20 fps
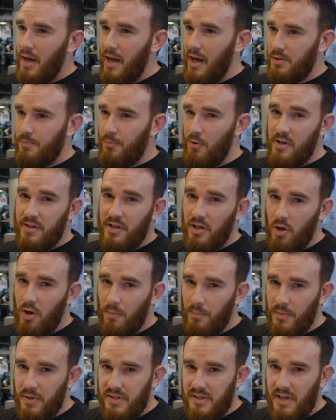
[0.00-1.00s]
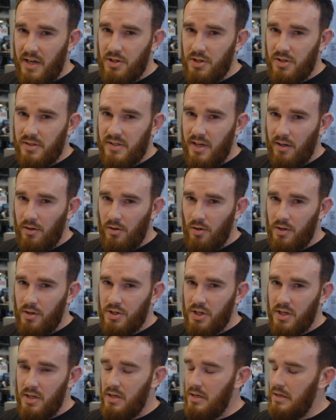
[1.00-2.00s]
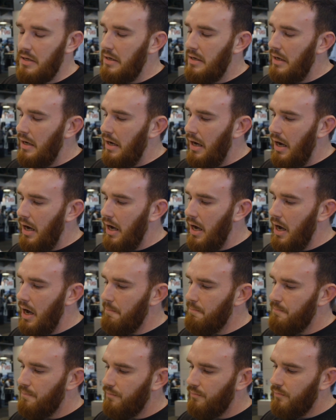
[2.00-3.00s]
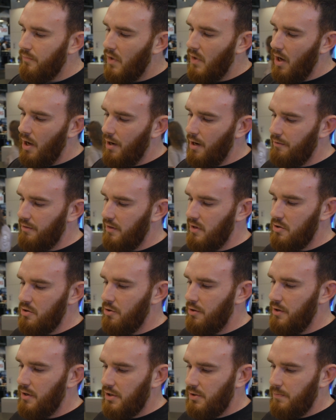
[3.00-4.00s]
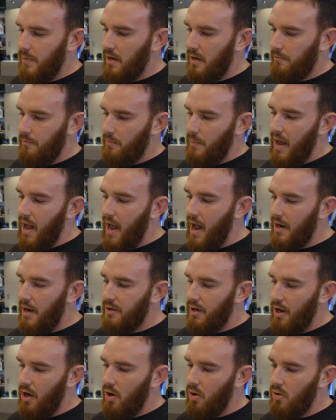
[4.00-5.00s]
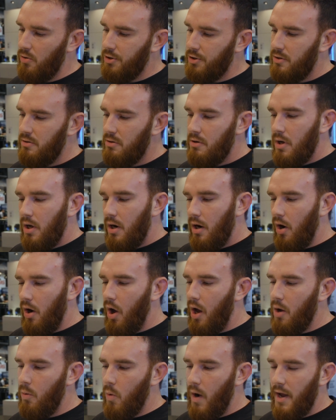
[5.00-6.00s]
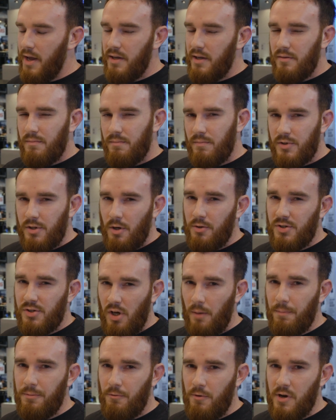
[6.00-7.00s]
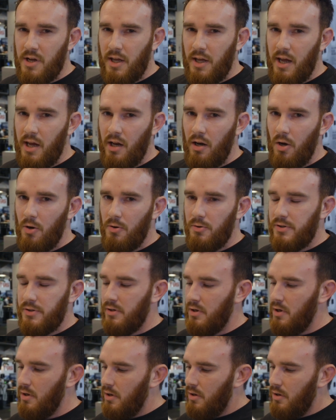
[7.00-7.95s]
has breathing compensation technology, and everything you'd expect from a handheld, lightweight, so sub 3 kilos,